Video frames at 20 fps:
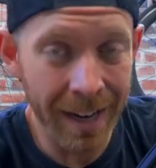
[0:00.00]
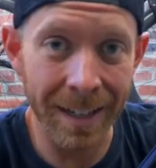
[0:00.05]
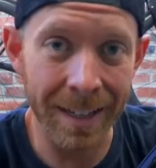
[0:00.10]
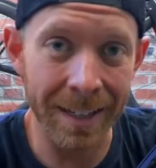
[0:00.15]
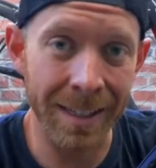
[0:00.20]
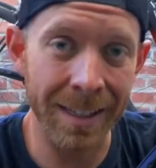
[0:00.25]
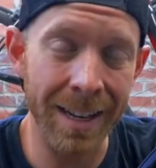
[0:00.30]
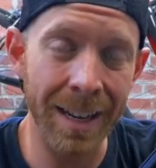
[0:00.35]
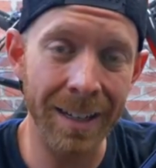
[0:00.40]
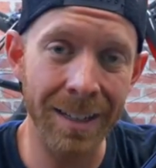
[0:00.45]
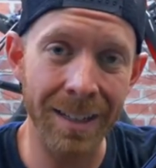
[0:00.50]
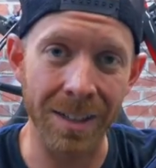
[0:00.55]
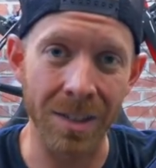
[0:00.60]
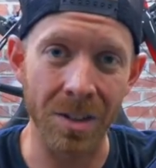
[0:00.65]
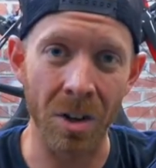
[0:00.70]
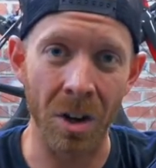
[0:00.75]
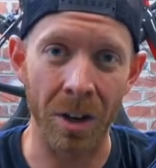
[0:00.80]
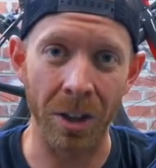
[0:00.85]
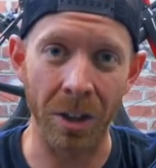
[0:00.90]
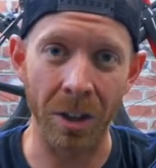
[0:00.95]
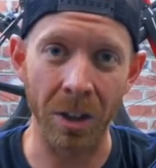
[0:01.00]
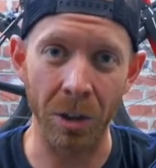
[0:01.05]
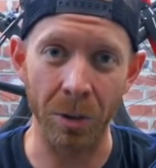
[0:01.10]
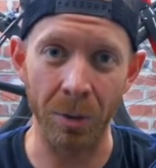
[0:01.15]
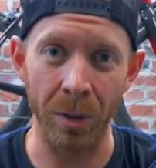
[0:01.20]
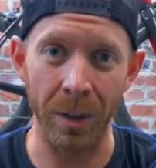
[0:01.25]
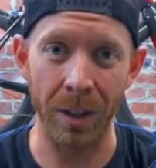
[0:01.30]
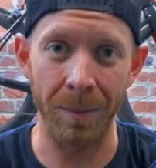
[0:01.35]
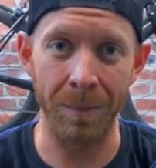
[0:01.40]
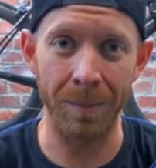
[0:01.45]
cassette is not
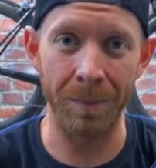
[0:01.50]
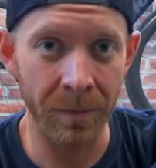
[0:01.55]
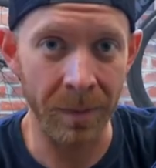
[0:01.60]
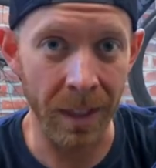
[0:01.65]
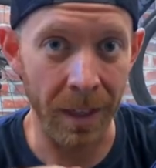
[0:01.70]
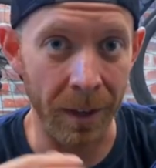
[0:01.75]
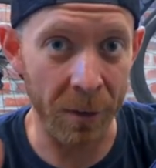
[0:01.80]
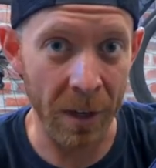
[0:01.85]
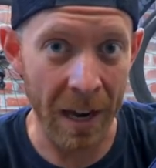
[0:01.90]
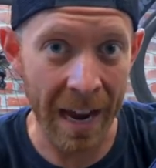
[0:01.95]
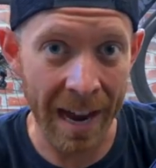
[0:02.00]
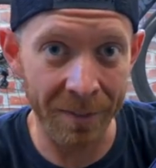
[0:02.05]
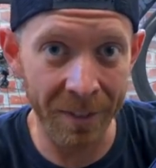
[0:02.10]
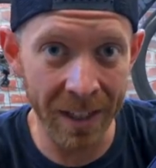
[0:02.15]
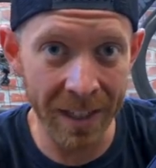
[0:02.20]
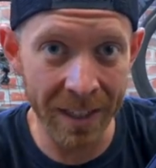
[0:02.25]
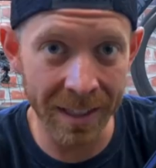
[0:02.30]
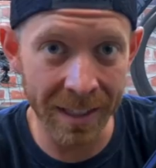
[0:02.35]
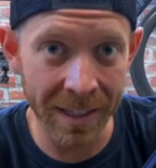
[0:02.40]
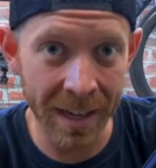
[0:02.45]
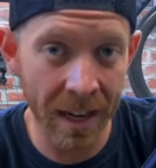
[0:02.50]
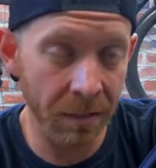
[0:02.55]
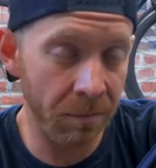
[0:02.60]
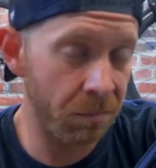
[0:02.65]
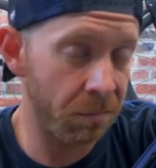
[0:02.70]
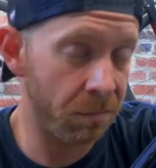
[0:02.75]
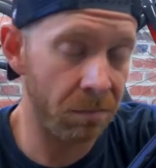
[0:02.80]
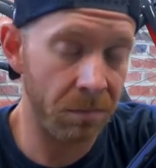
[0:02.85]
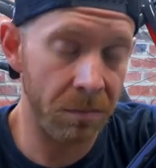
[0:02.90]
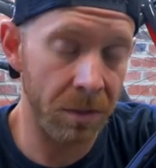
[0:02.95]
included. If you have a
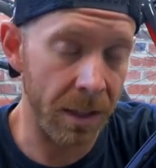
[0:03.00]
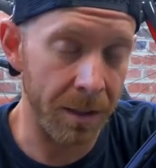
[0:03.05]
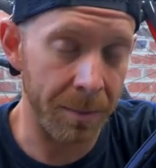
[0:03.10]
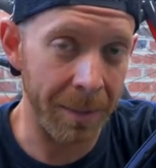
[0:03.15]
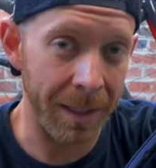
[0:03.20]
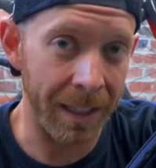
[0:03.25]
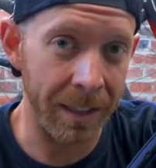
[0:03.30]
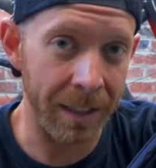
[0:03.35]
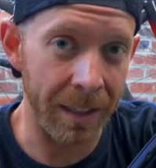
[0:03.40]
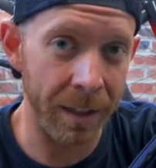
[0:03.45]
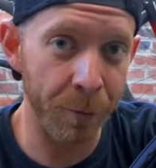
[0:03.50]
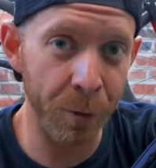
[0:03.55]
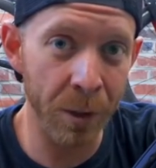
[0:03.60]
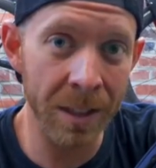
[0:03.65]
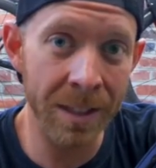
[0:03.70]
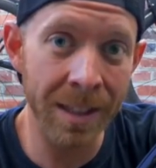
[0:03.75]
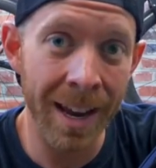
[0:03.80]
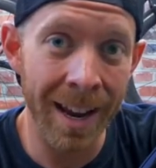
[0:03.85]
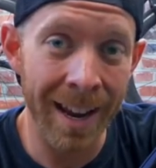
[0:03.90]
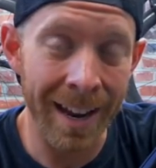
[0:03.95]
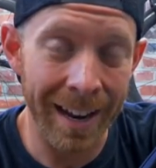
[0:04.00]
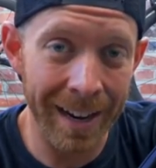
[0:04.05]
cassette, doesn't make a difference.